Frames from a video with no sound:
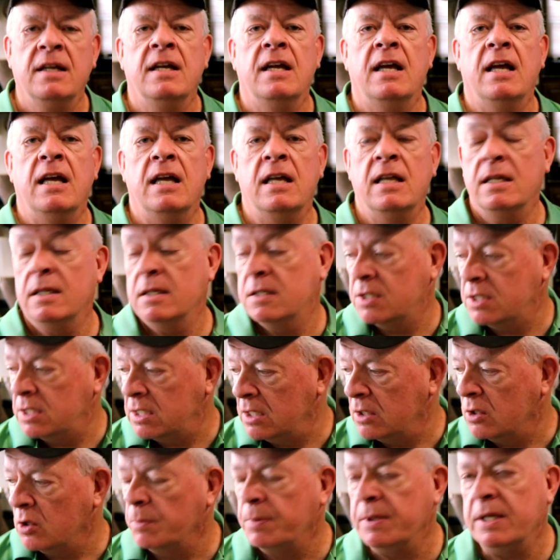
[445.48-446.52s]
and
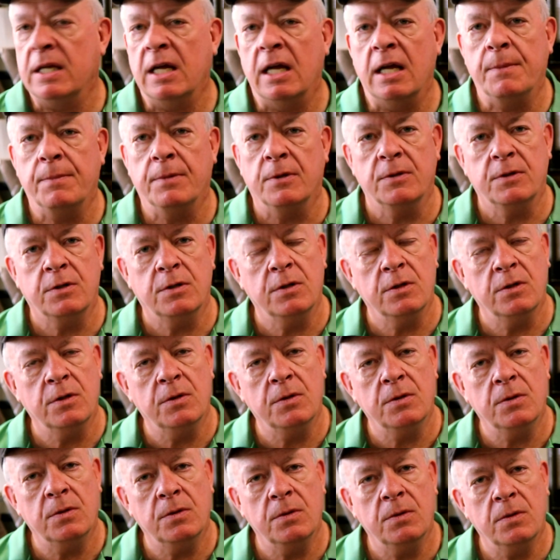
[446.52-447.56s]
still be able
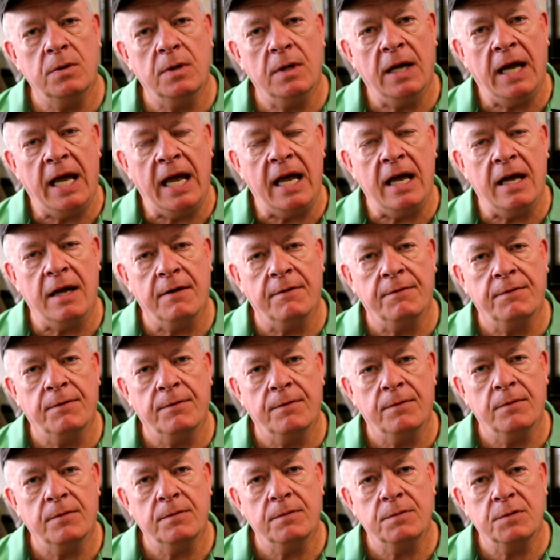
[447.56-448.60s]
to have
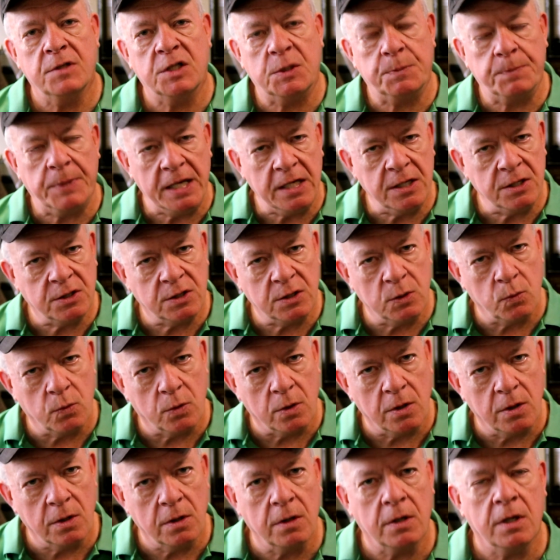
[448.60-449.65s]
space to
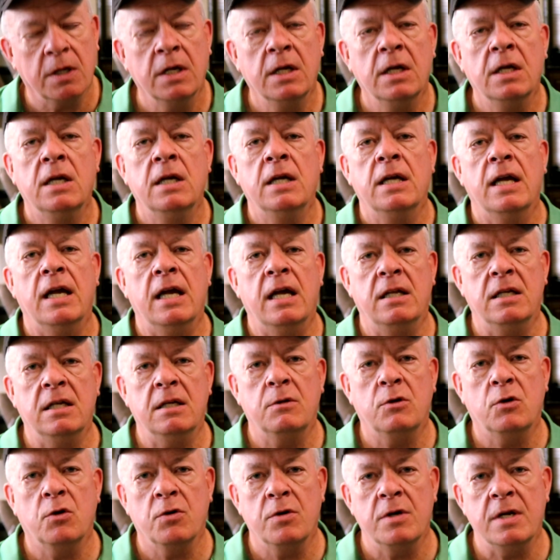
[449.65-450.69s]
work and
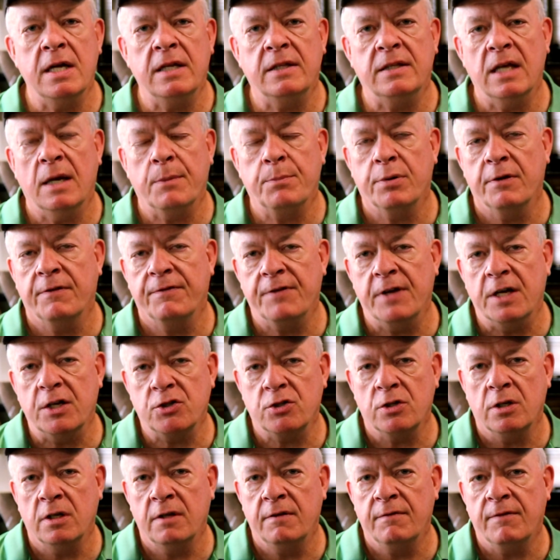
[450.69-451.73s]
then create that
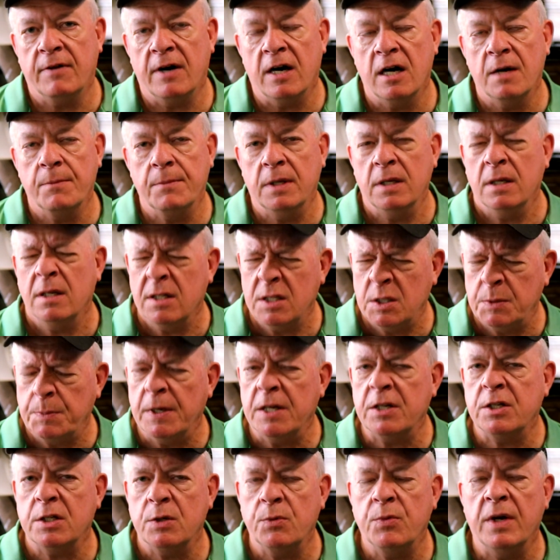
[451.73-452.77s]
professional environment,
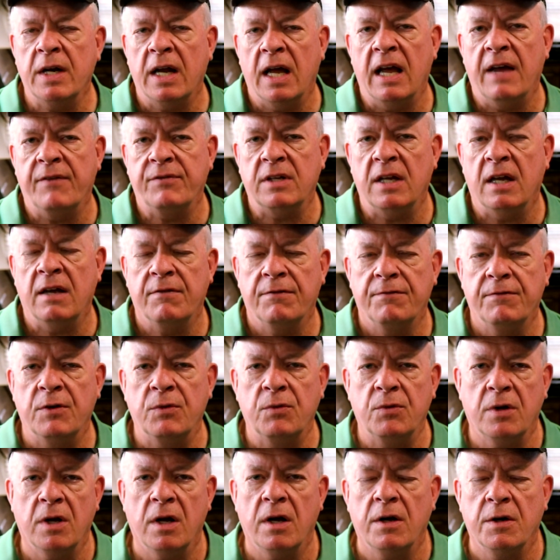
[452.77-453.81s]
especially when I have to have
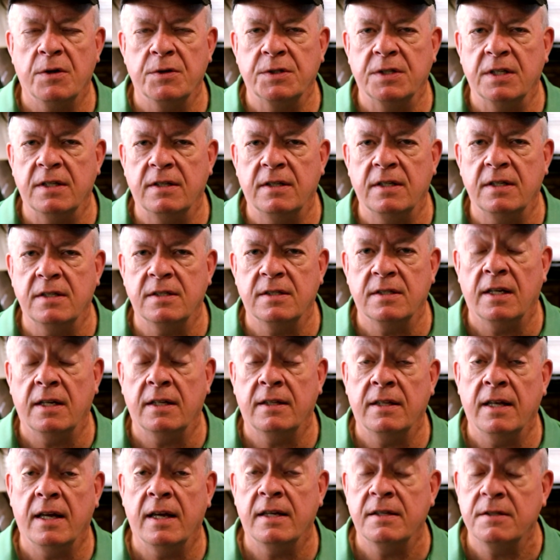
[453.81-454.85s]
phone calls and things
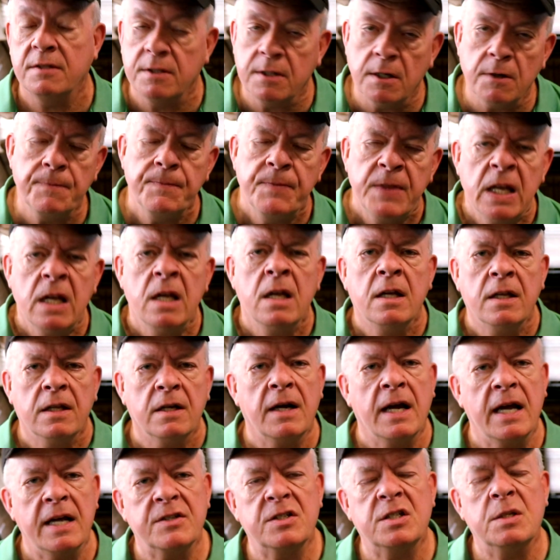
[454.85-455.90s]
like that. So there
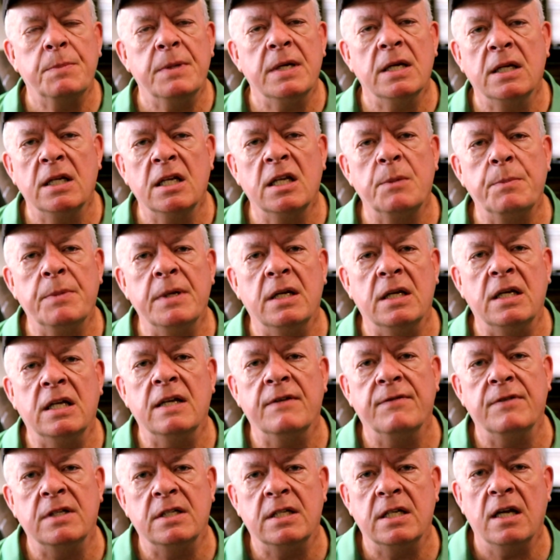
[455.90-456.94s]
has to be a little bit of
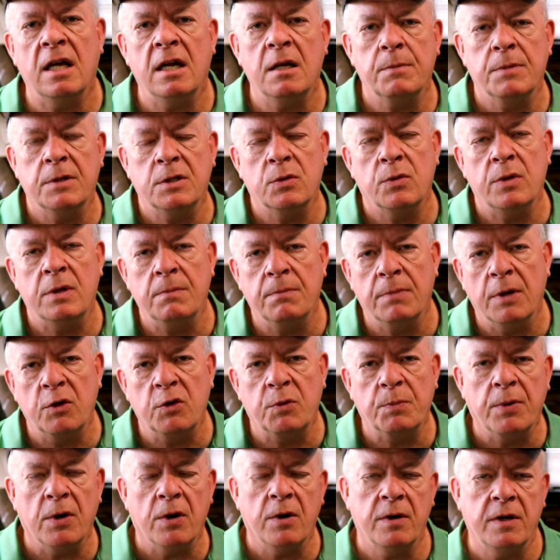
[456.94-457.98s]
give and take between
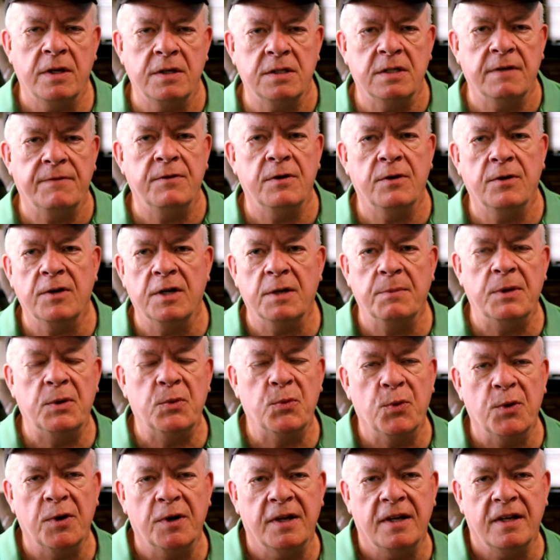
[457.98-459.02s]
both parties if you're going to be
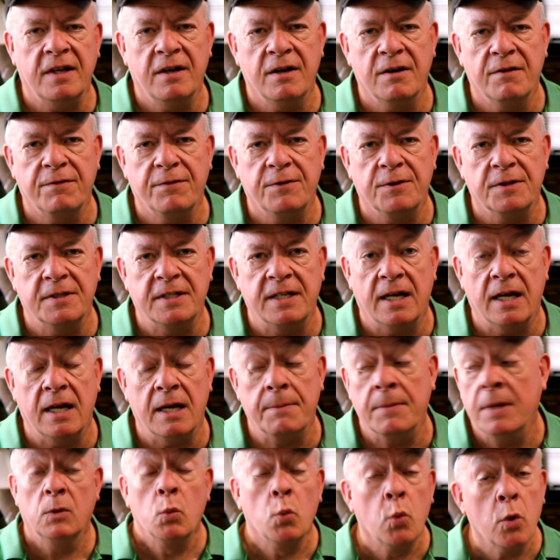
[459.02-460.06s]
working here full
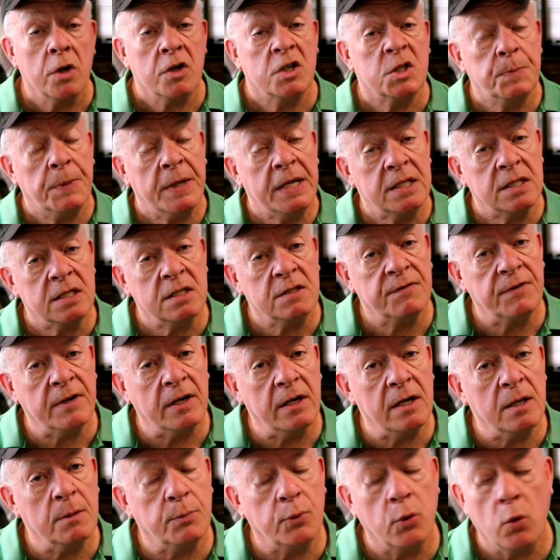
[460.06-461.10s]
time. Workspace is
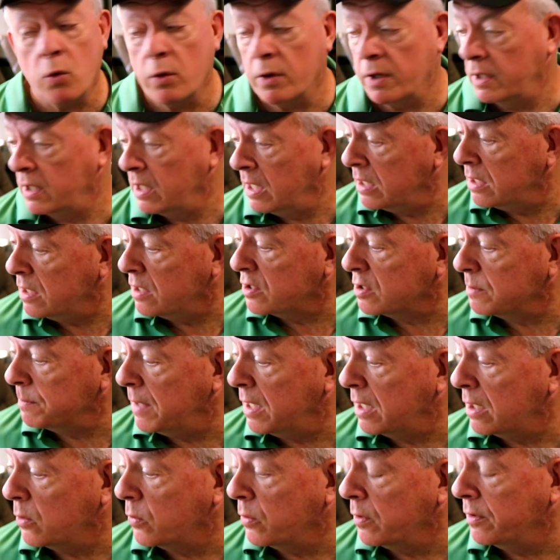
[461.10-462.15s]
very important. It doesn't
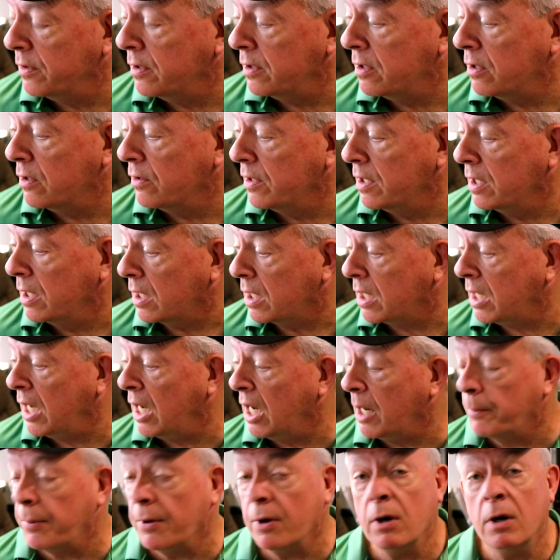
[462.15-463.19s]
matter whether you're in a
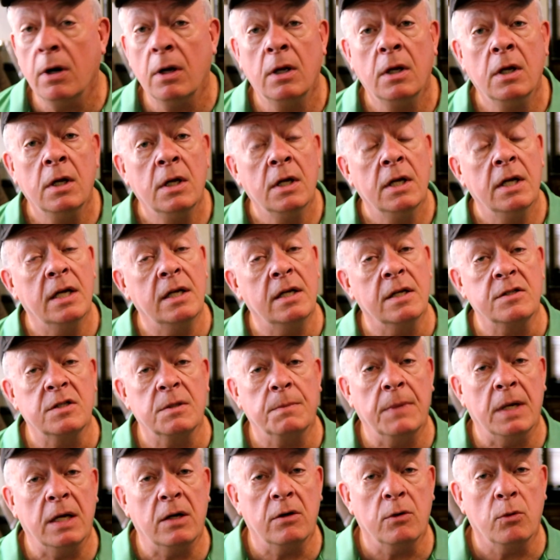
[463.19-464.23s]
camper, it doesn't
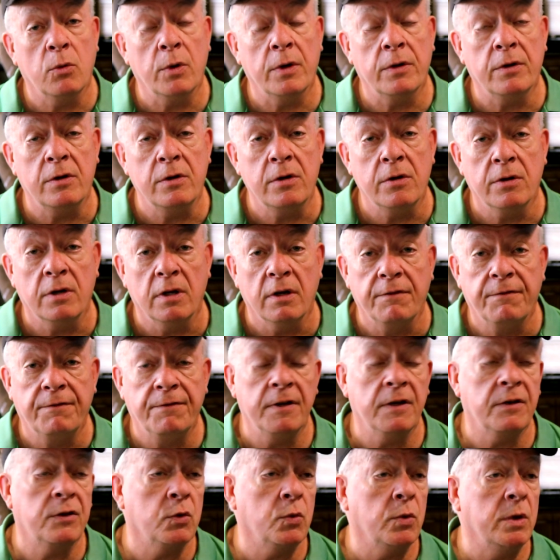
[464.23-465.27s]
matter whether you're in a
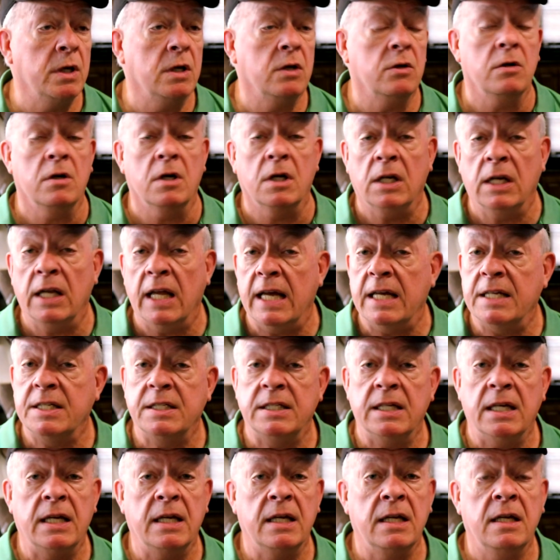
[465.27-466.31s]
fifth wheel or a Class
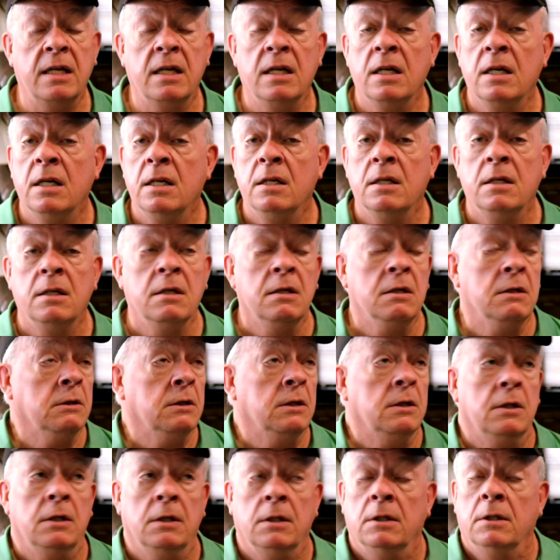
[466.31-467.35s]
A,
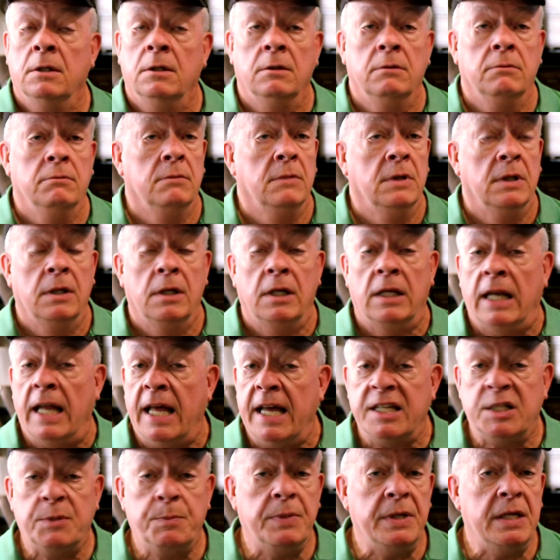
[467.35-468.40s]

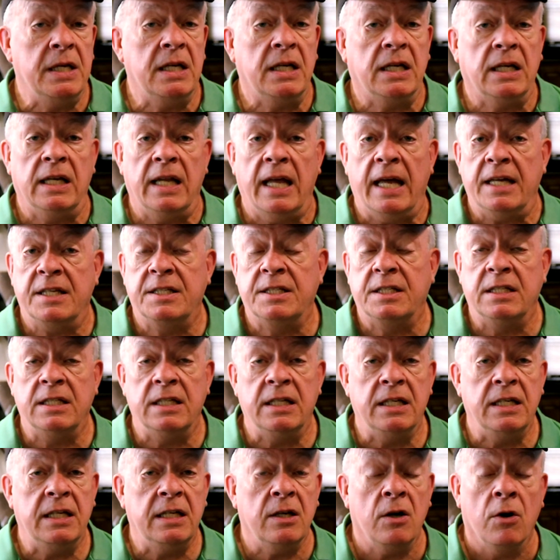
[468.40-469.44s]
Class B, Class
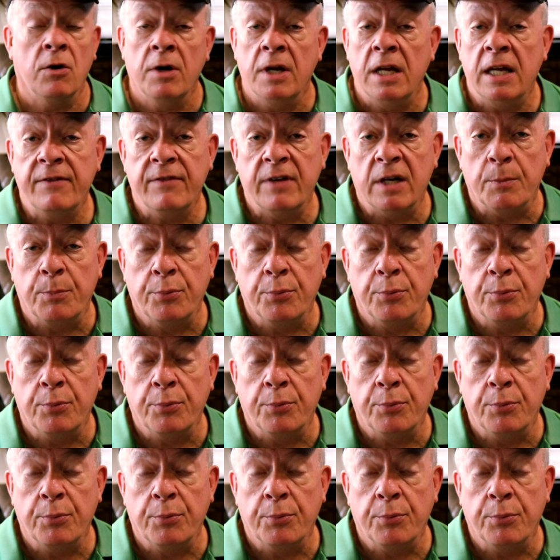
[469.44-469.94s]
C, or even a